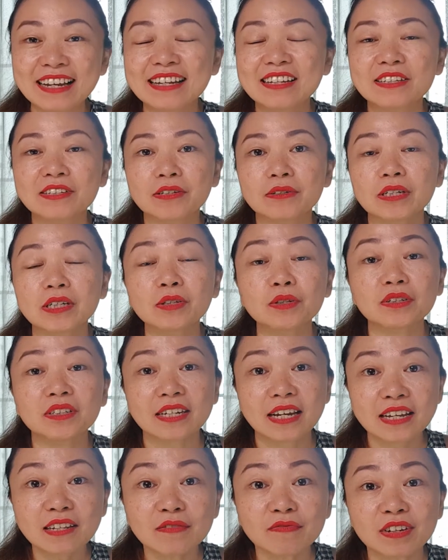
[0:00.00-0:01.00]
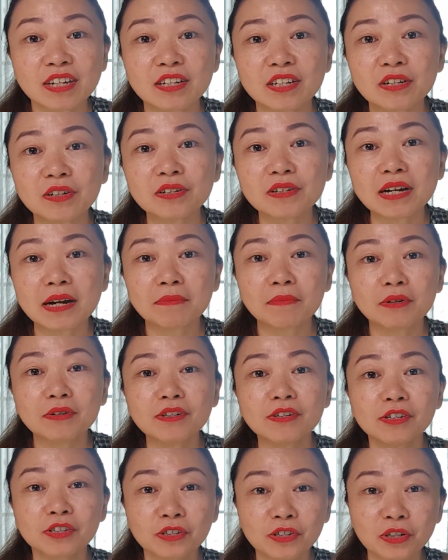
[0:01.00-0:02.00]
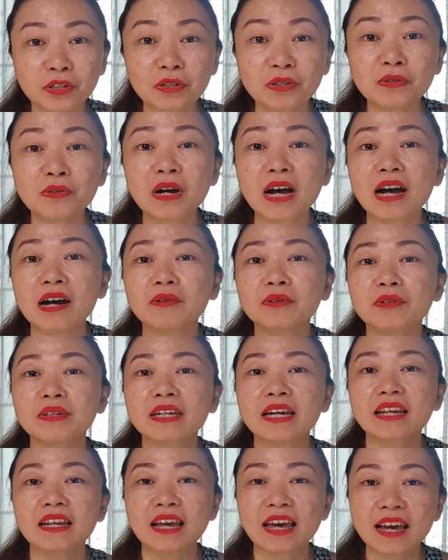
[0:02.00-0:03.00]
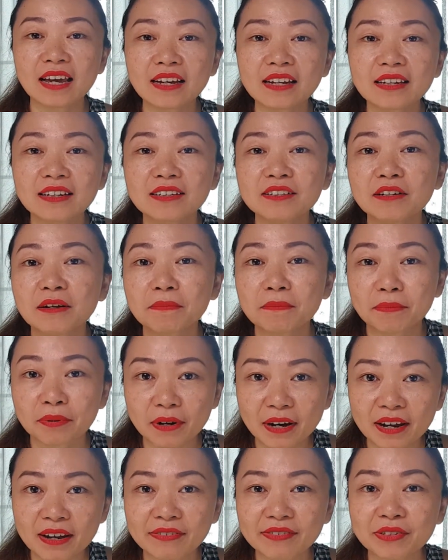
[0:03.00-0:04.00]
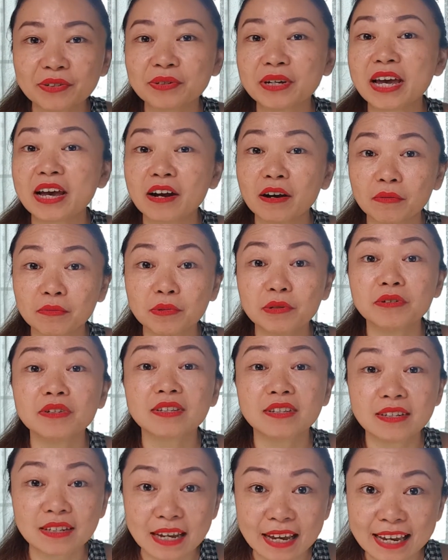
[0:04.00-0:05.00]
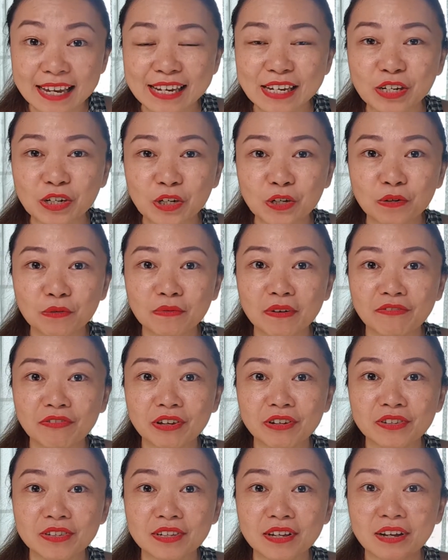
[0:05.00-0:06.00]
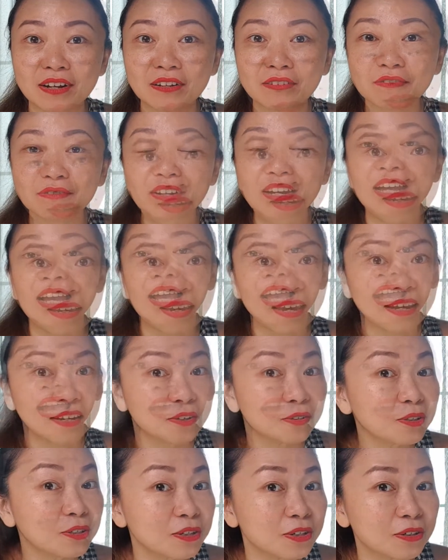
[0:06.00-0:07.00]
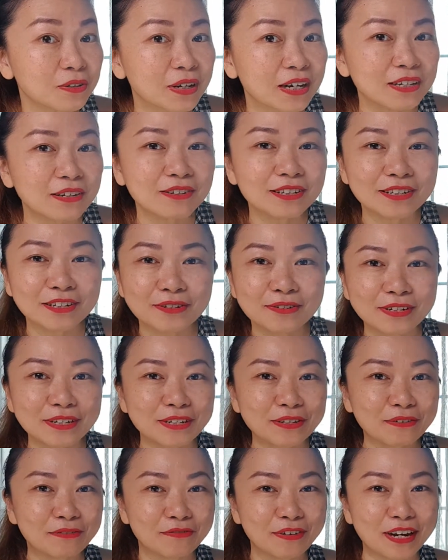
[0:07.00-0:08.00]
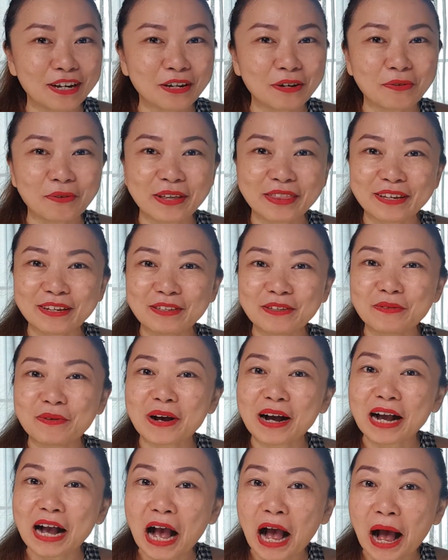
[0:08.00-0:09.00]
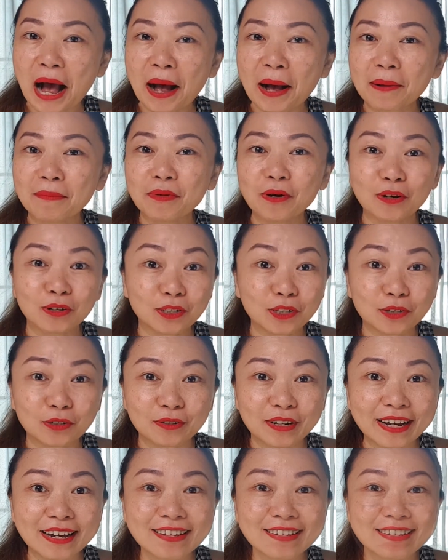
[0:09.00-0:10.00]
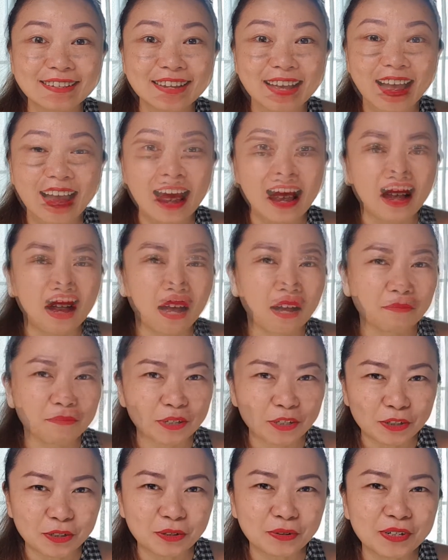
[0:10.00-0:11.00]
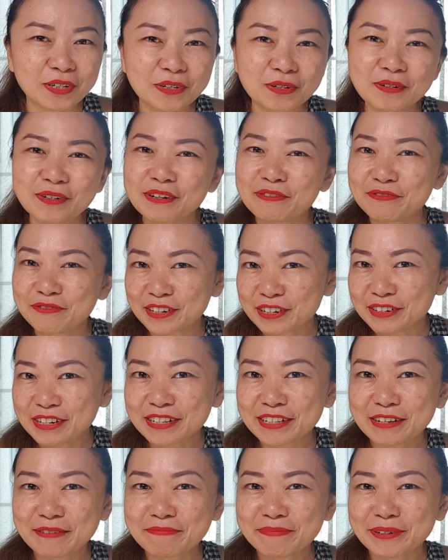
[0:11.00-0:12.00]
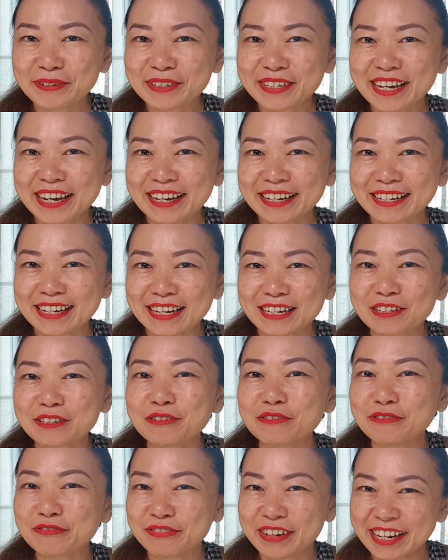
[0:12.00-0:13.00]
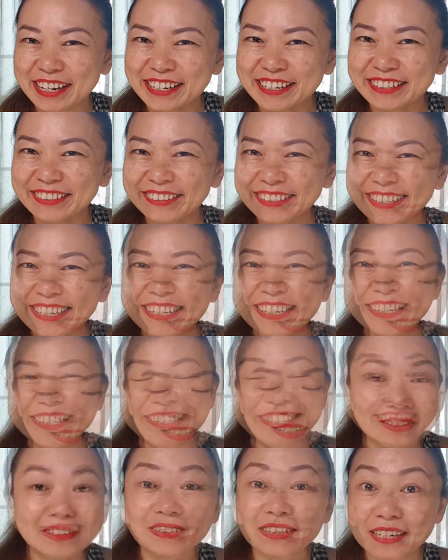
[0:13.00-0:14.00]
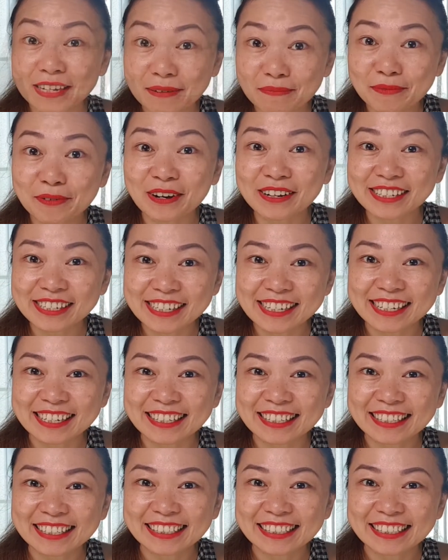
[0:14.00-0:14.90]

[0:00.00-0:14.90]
So in today's video, I'm going to show you how you can anchor your breaths to help you stay in tune with yourself. And also, are you curious to find out whether you are calm or stressed? I'll be showing you a very simple technique to find out. So keep watching.